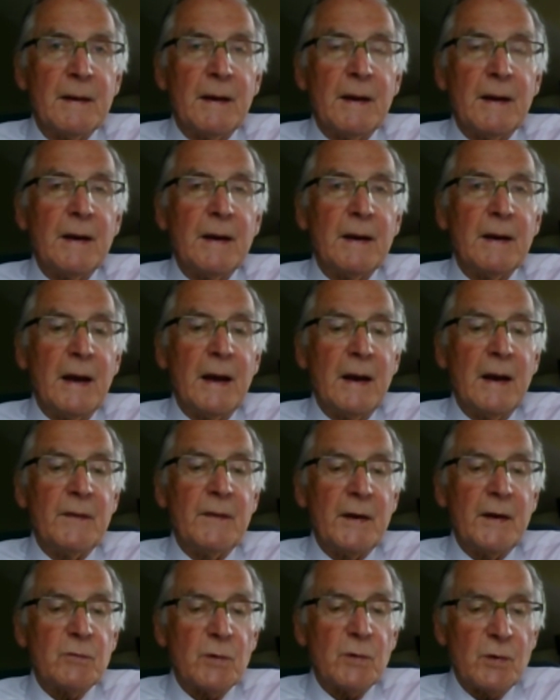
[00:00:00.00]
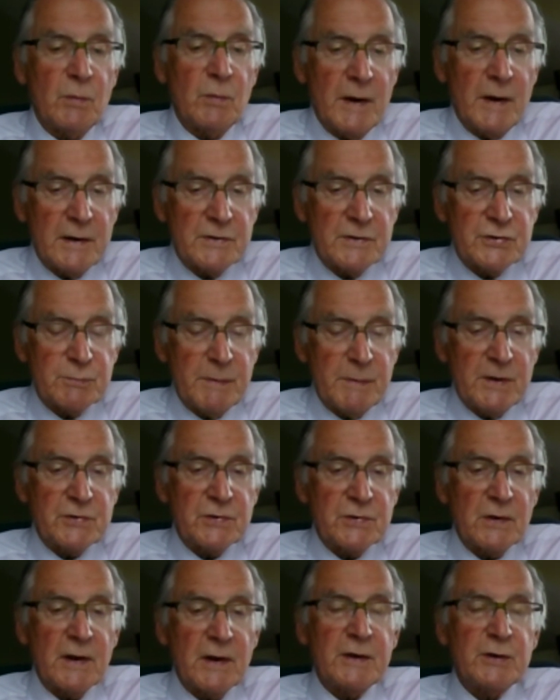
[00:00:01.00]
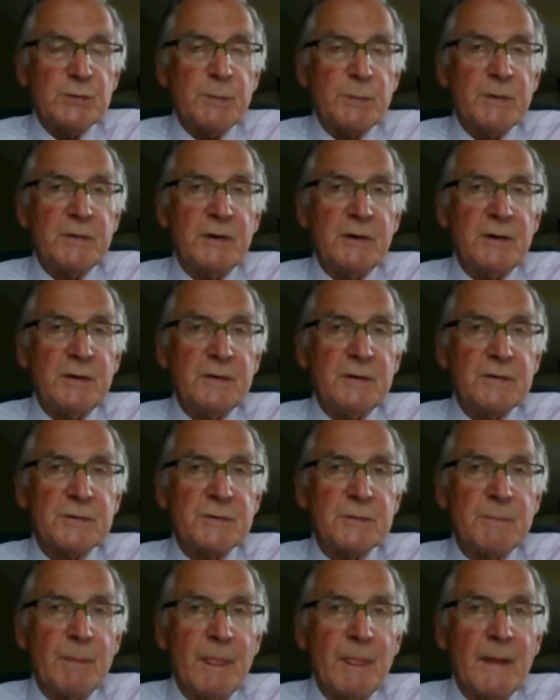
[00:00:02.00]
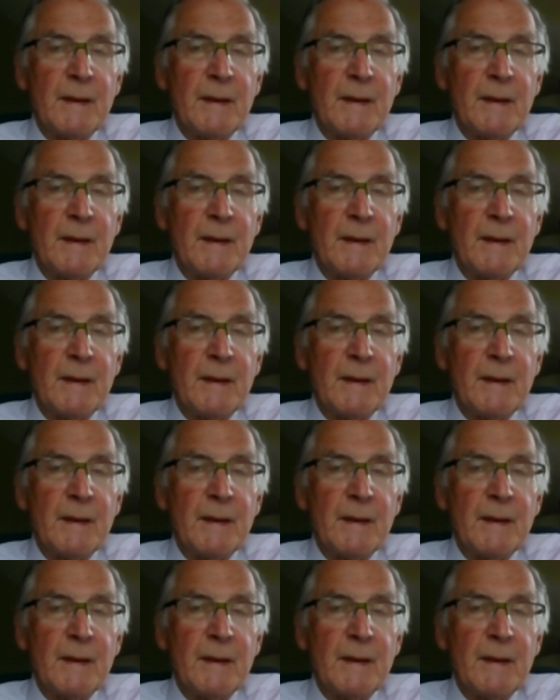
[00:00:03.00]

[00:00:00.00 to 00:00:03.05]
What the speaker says: and that requires special expertise.